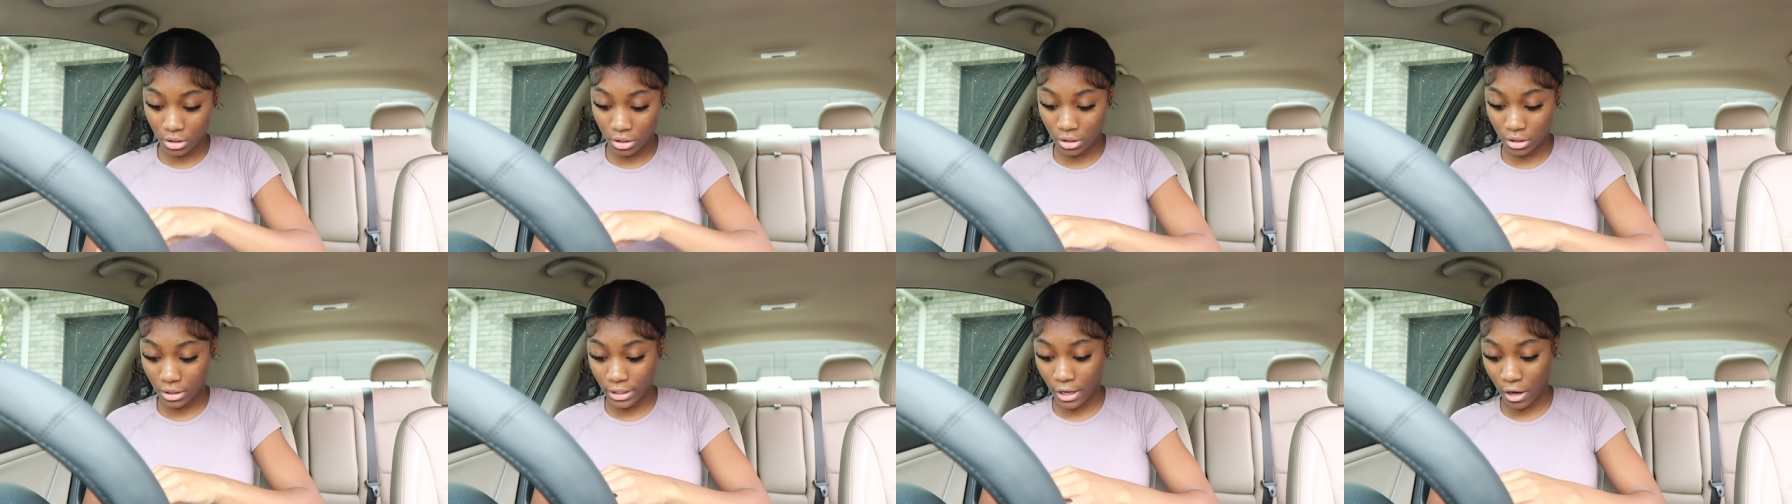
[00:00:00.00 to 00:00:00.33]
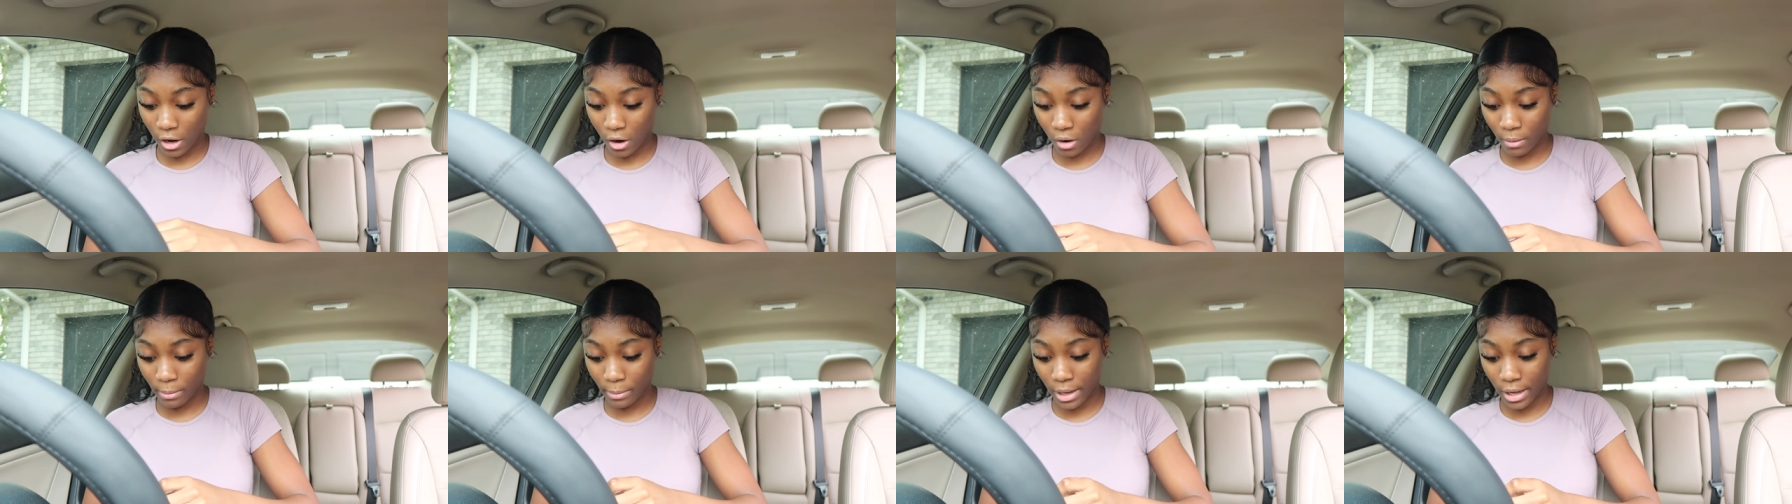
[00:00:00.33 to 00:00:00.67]
little
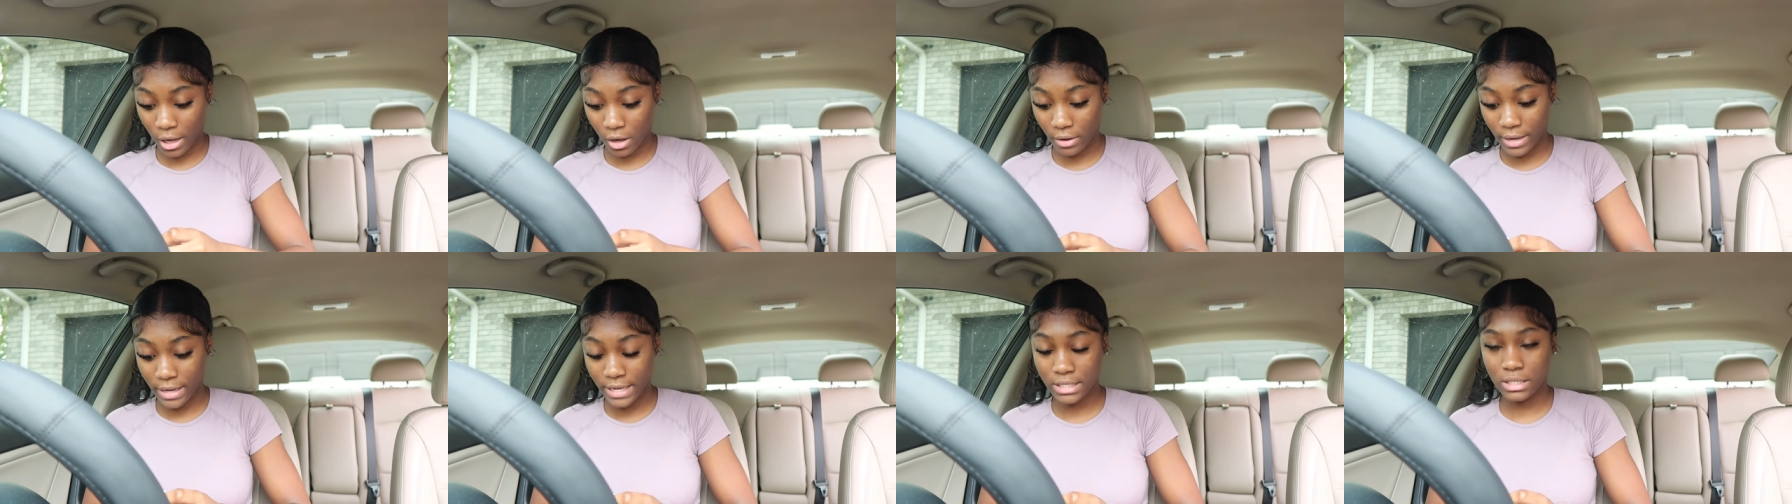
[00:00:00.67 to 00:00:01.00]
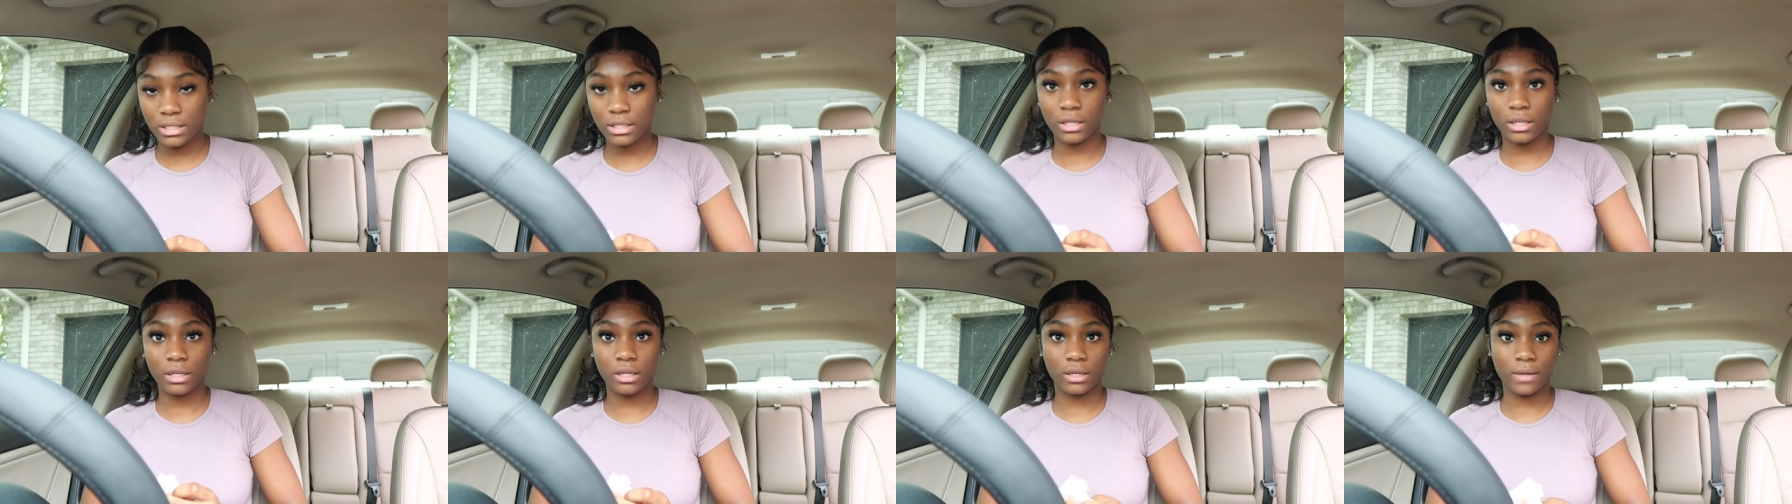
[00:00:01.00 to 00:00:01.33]
car mount. It's
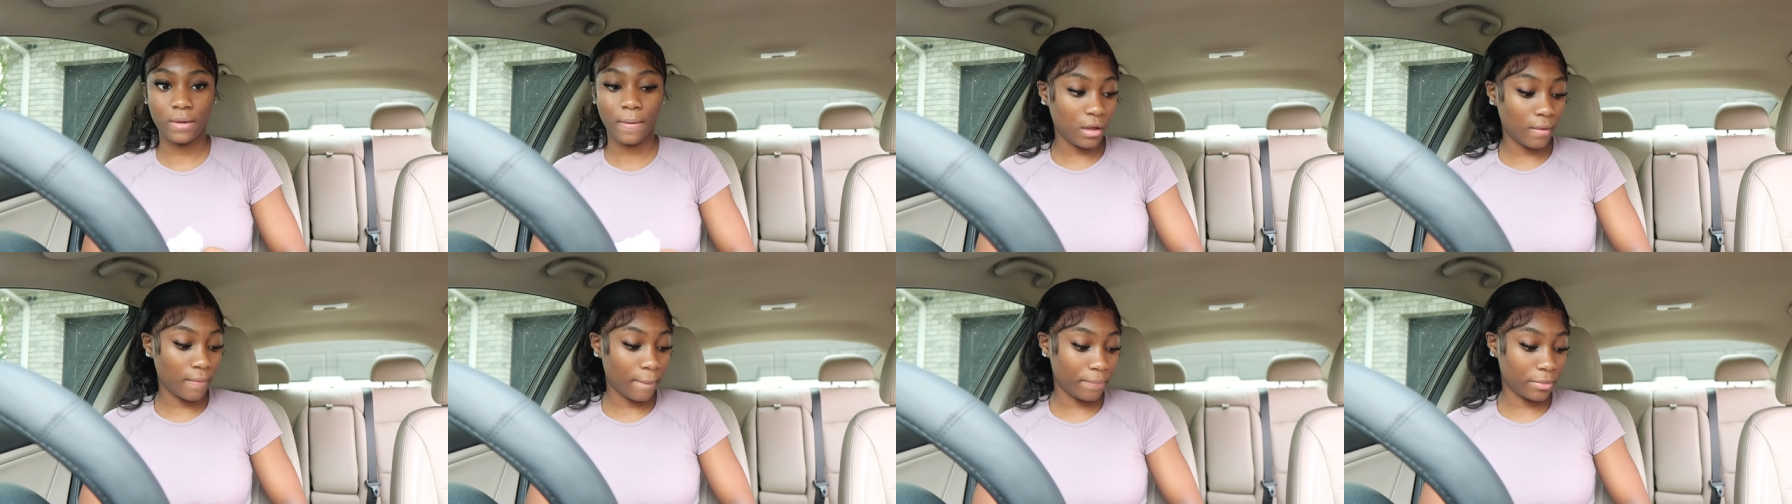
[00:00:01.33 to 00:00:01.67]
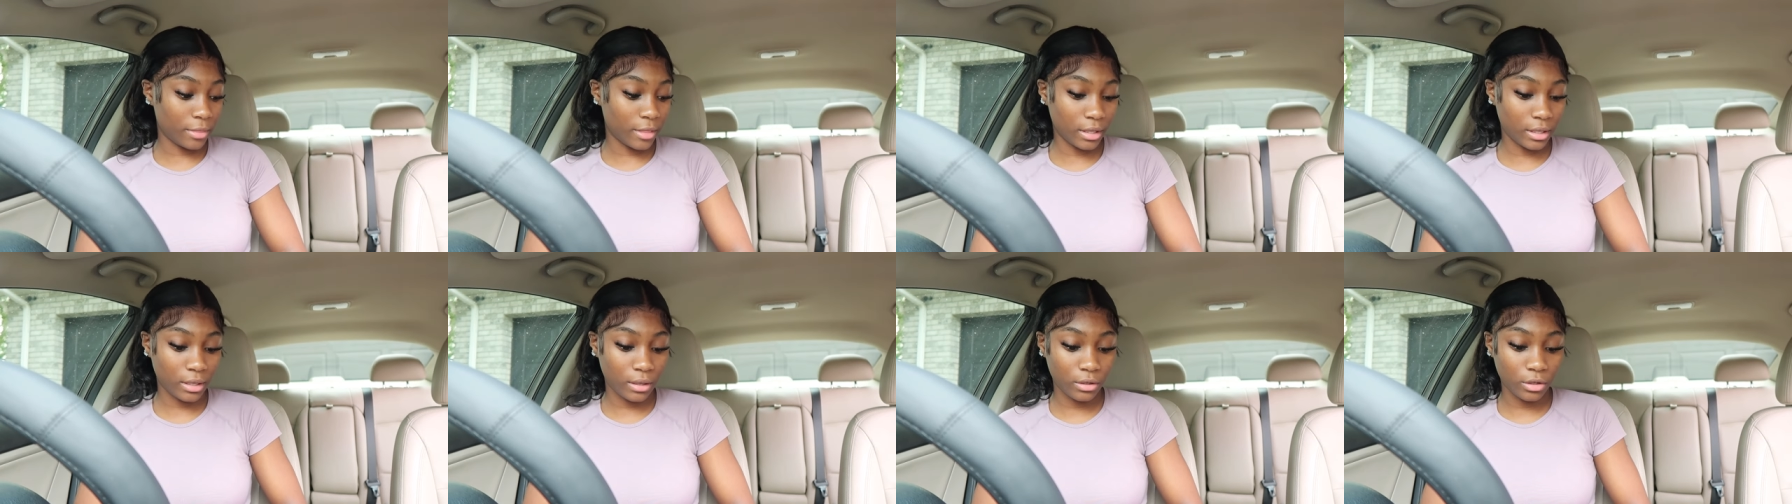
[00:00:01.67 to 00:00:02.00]
the
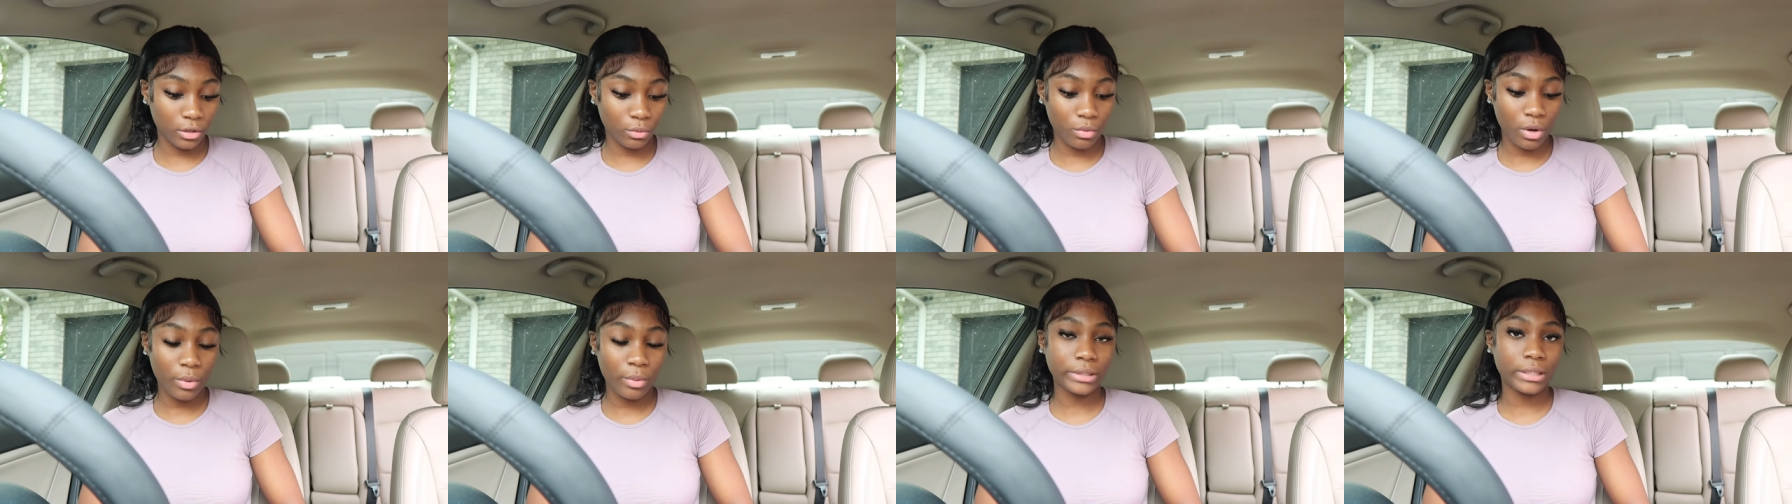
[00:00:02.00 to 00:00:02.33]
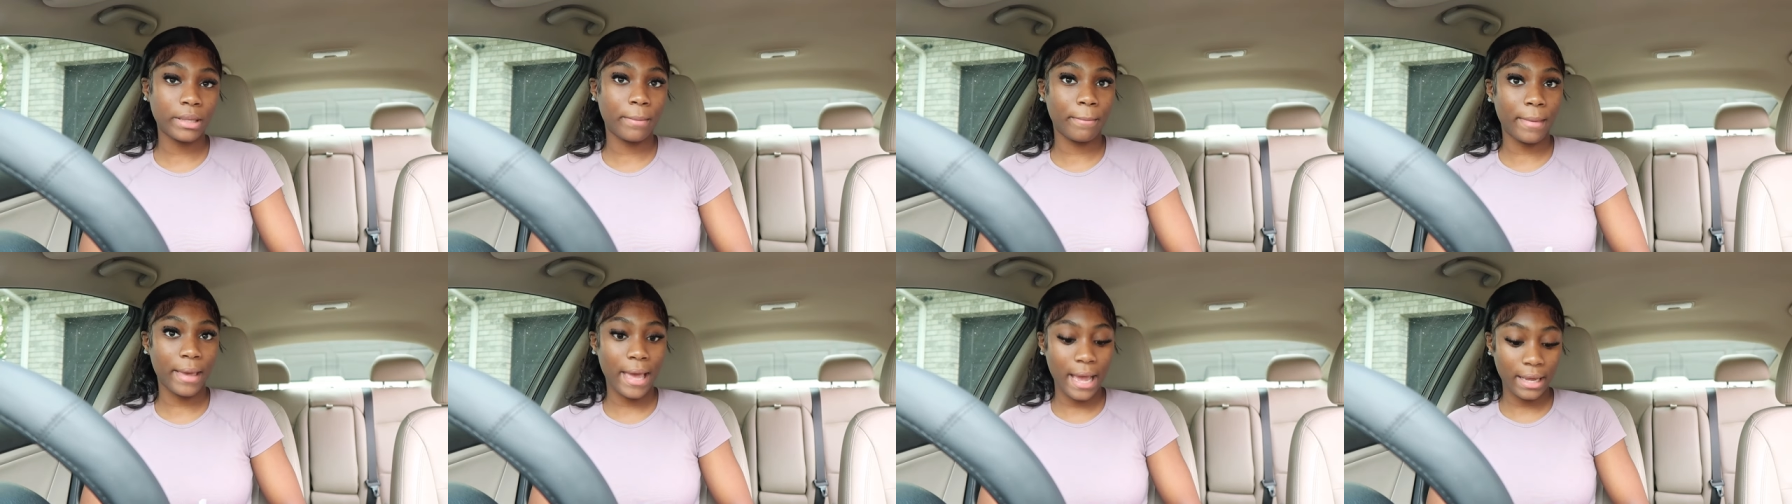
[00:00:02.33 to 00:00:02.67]
the little the one with
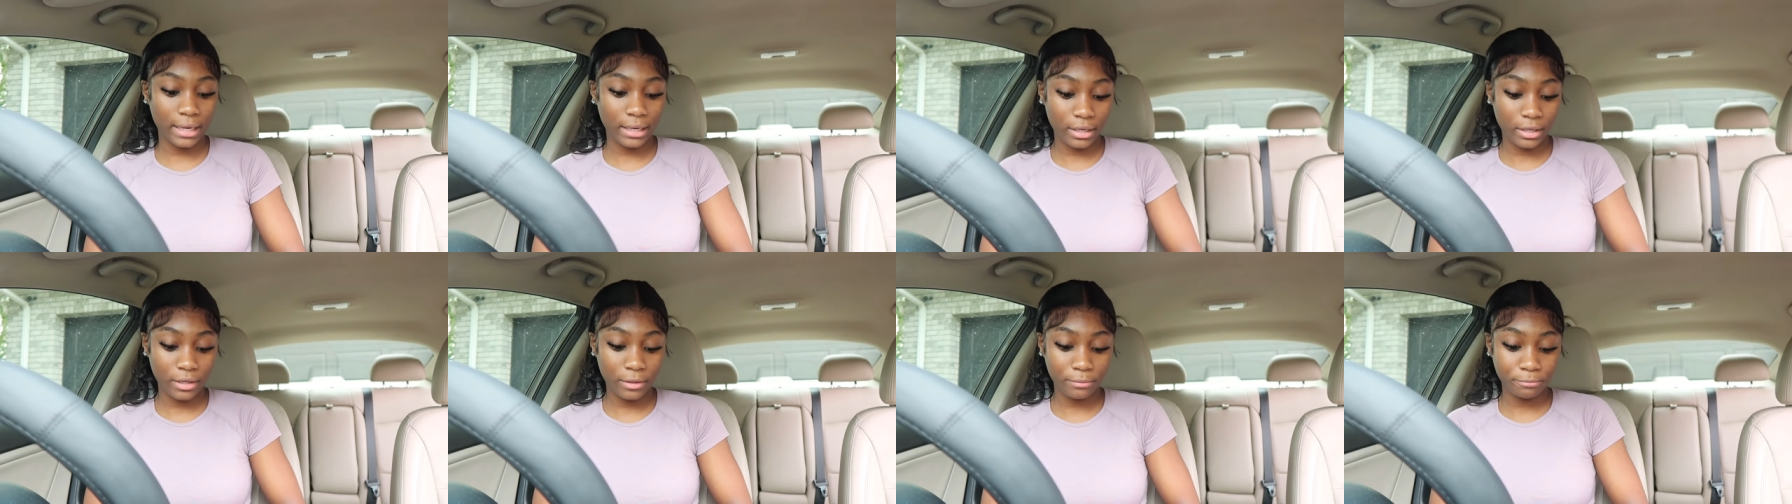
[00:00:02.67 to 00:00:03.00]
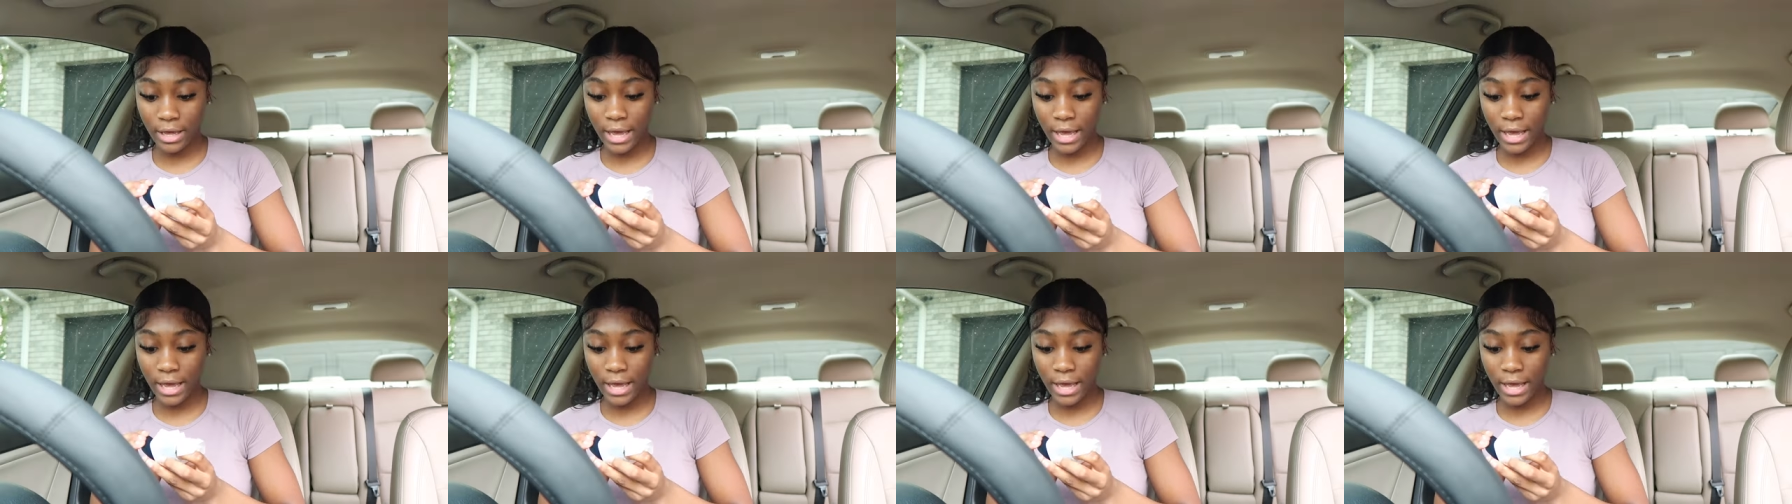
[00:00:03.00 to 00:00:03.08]
the magnet.